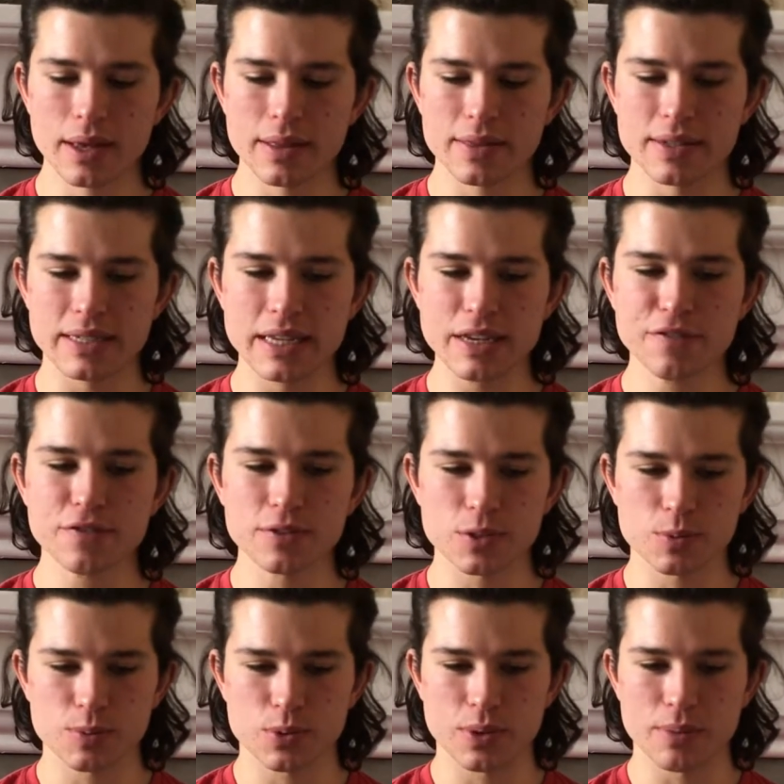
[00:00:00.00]

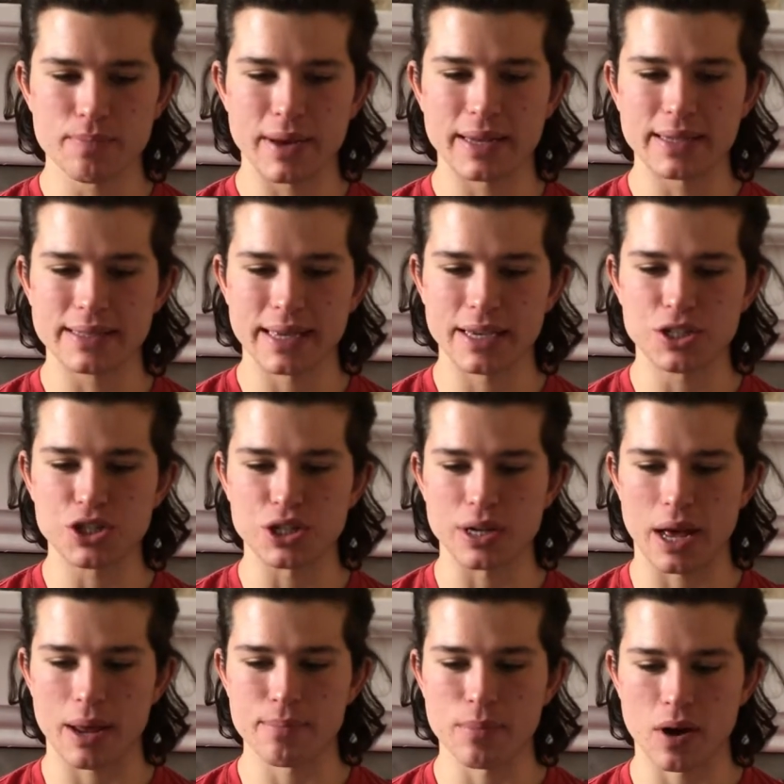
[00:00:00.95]
difference between meditation
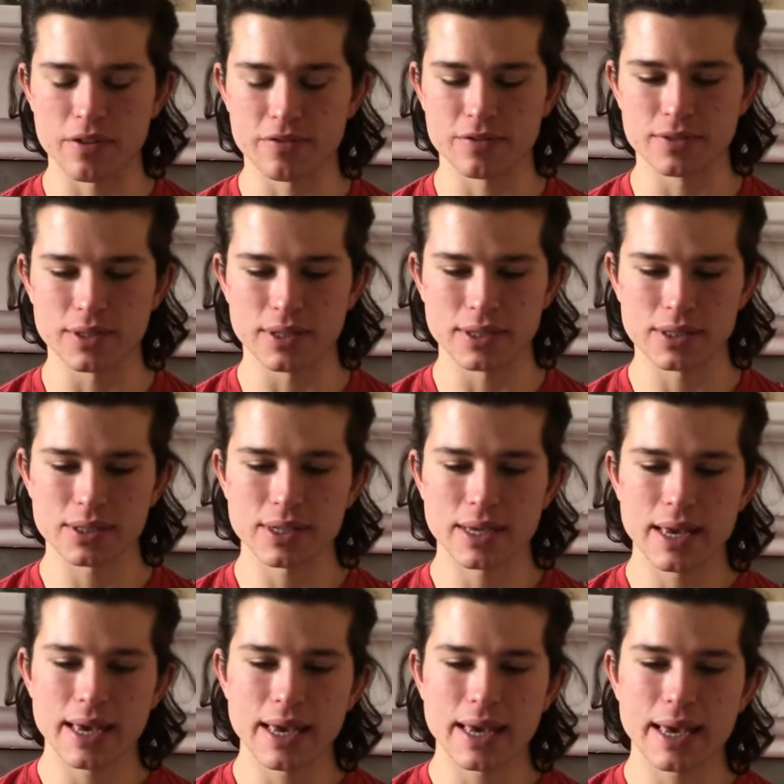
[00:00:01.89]
and mindfulness
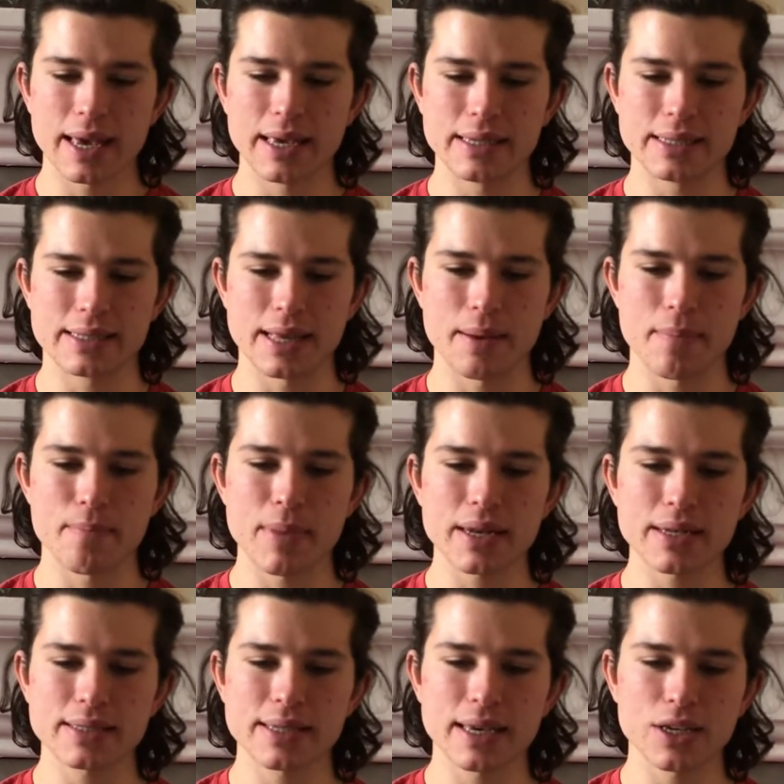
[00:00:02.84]
is that
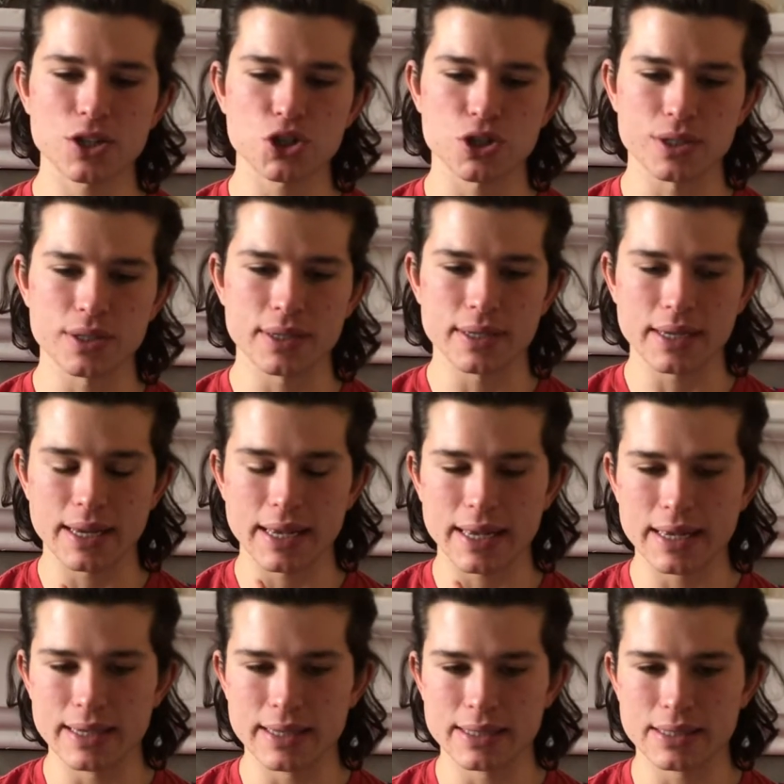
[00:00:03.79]
meditation
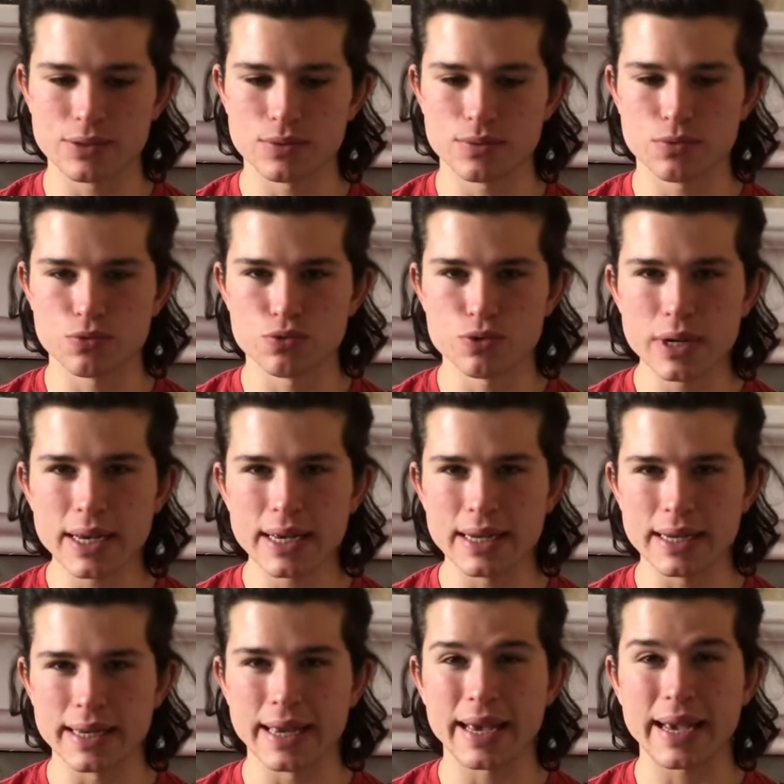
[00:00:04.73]
is
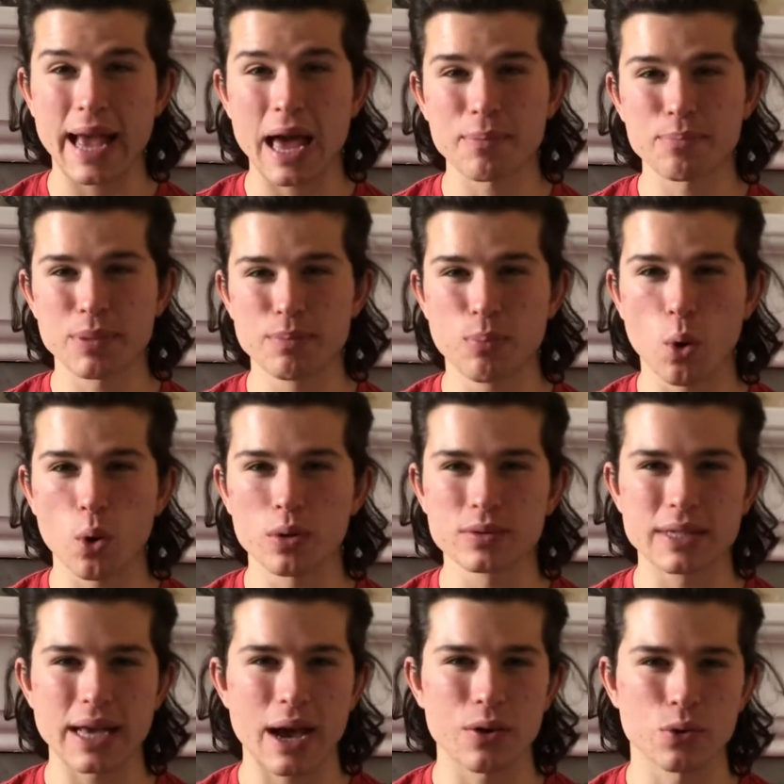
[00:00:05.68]
really, it can be
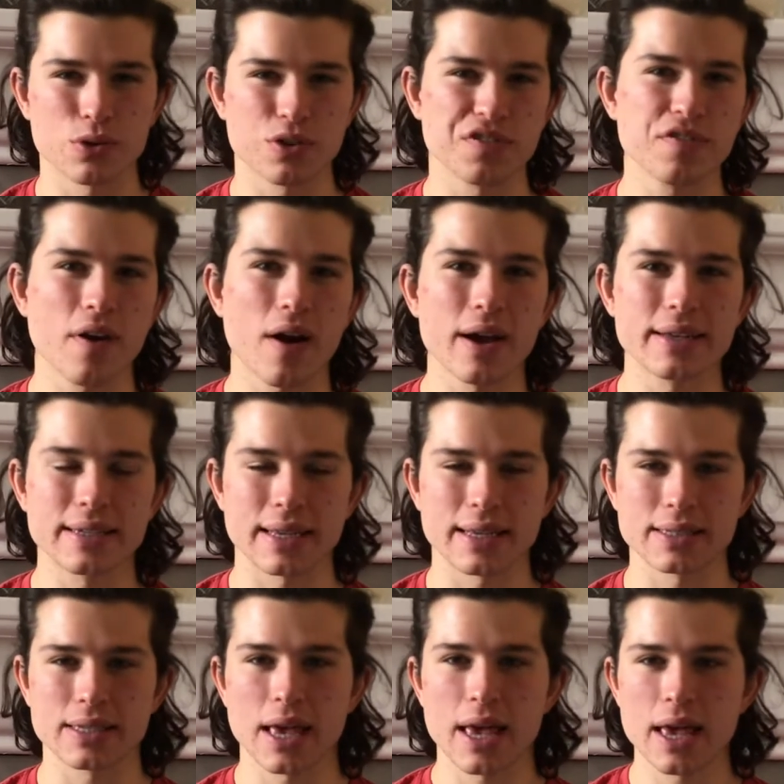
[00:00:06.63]
boiled down or defined
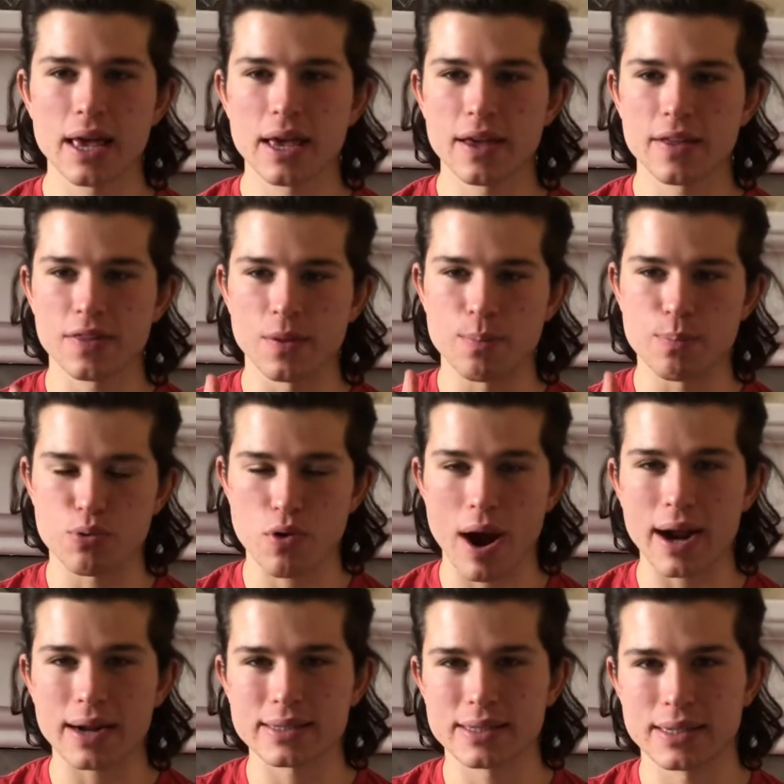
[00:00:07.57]
as the
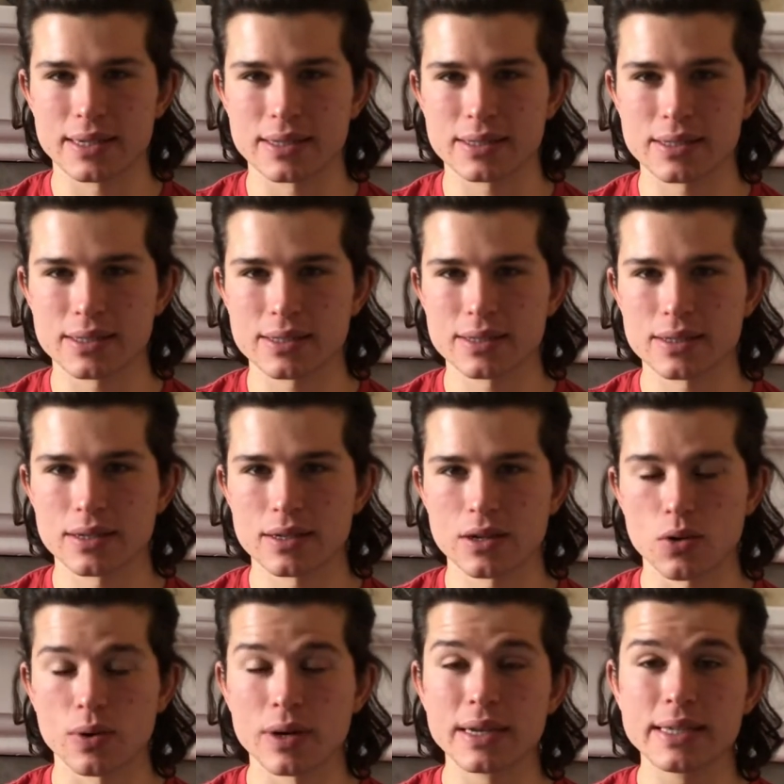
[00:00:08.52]
practice,
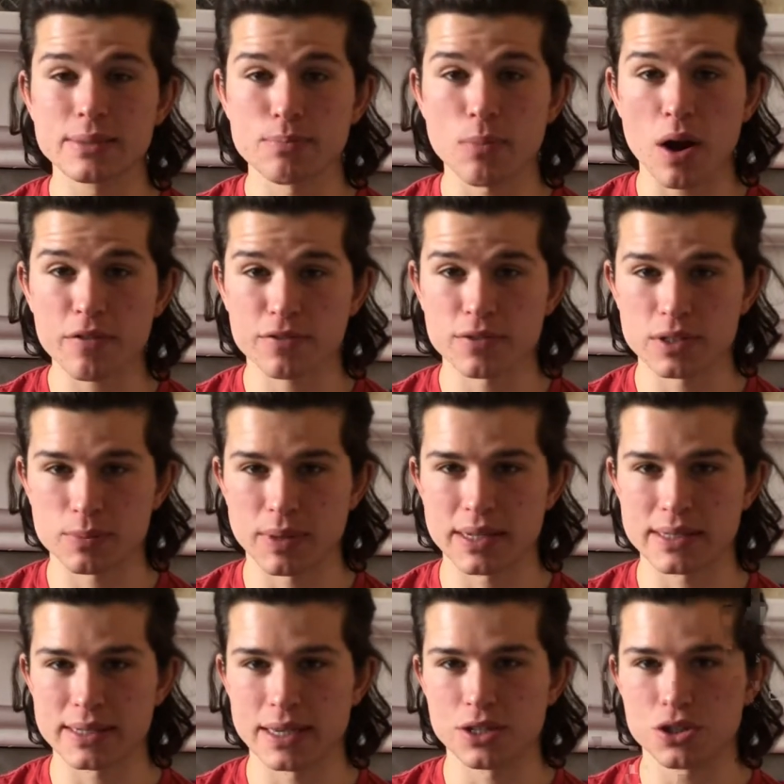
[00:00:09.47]
or at least mindfulness
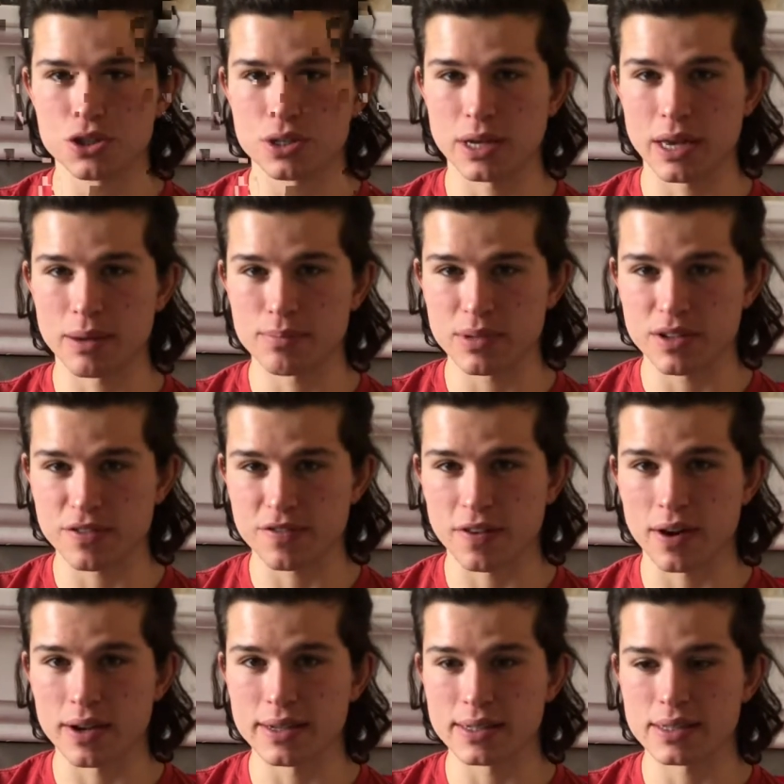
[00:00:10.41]
meditation can be
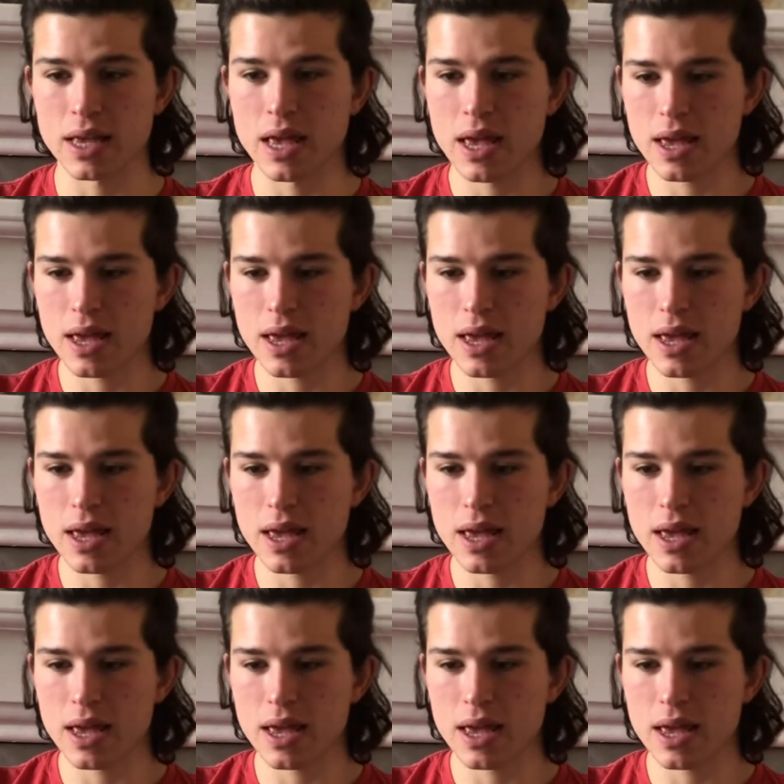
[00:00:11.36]
defined as